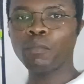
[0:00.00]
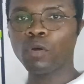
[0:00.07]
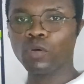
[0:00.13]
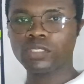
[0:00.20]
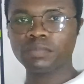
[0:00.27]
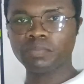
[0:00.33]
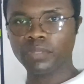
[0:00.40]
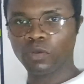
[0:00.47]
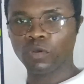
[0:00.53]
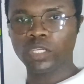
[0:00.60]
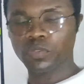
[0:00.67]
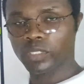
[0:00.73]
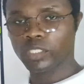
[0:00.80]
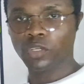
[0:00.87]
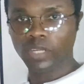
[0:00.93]
But
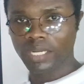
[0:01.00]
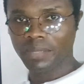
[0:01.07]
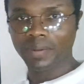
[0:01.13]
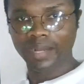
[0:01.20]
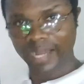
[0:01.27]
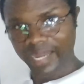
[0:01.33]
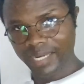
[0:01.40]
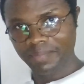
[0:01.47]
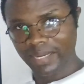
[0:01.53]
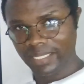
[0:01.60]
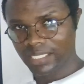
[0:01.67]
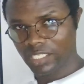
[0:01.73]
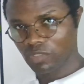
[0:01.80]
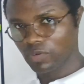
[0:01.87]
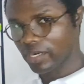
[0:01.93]
because we're talking about
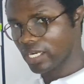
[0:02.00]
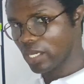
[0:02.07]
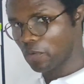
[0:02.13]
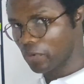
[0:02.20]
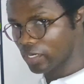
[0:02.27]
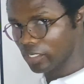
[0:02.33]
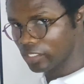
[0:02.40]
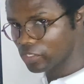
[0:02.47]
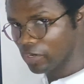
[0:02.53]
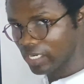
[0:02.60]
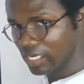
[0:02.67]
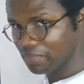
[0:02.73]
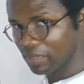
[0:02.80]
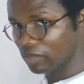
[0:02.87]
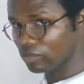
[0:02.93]
kinematics right now, we're not
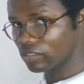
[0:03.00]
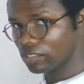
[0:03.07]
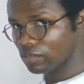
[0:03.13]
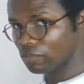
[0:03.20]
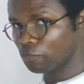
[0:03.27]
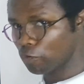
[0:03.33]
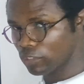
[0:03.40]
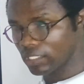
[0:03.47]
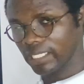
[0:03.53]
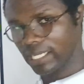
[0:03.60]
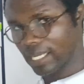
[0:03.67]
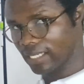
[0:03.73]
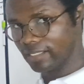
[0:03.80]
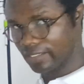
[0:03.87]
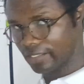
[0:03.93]
talking about force
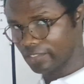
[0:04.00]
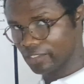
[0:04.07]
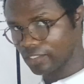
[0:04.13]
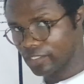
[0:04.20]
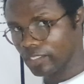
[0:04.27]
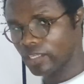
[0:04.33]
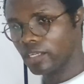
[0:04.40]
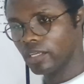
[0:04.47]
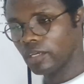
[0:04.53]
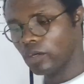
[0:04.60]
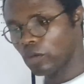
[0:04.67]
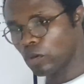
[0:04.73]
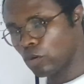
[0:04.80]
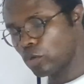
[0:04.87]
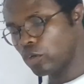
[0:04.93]
analysis
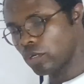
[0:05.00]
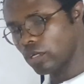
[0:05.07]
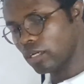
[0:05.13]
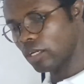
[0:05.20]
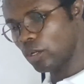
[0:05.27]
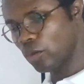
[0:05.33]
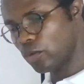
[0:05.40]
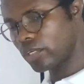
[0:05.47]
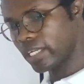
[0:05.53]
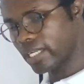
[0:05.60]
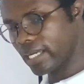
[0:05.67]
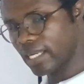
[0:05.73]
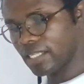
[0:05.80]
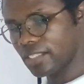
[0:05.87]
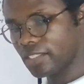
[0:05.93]
or load
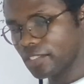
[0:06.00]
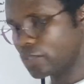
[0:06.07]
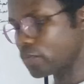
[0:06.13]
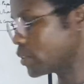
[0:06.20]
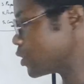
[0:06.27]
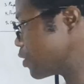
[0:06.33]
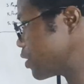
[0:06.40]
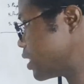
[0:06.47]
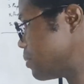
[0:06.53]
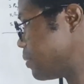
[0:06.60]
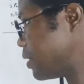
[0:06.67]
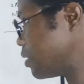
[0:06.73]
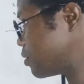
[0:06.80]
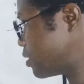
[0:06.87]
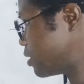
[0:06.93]
analysis. We're talking
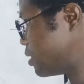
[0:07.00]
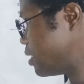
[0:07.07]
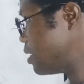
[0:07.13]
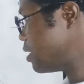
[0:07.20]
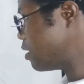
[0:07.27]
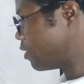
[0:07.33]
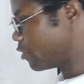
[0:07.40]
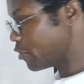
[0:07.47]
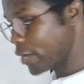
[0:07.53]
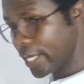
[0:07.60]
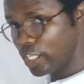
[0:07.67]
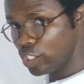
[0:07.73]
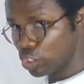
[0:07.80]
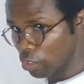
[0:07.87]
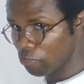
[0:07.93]
about
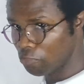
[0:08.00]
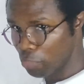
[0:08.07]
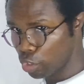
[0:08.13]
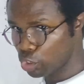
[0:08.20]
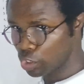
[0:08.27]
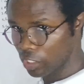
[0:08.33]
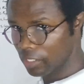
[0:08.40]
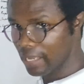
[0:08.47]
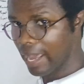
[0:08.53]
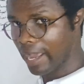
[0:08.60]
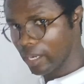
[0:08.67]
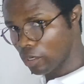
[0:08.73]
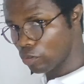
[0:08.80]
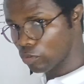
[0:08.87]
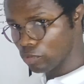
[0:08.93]
range of motion,
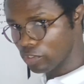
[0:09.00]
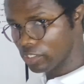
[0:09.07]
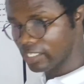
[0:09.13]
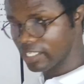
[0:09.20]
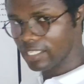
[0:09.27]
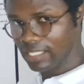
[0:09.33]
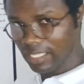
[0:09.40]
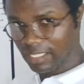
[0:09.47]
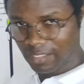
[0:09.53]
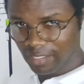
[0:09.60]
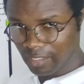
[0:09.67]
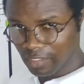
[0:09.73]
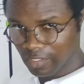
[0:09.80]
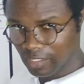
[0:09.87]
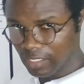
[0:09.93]
angles,
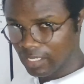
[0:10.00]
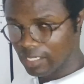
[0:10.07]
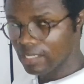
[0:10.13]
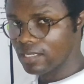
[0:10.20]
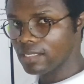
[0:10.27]
distances.